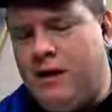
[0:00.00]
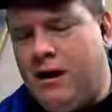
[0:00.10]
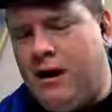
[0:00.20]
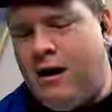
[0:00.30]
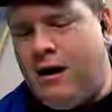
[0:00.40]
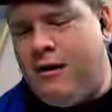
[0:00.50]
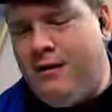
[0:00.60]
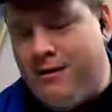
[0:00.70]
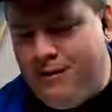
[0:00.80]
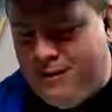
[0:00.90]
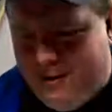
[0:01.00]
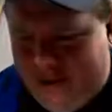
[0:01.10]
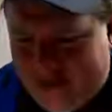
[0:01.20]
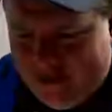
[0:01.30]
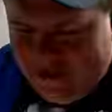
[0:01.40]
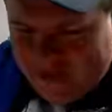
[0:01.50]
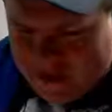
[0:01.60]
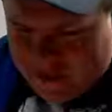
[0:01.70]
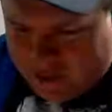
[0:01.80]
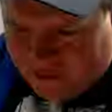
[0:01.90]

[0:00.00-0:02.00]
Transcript: But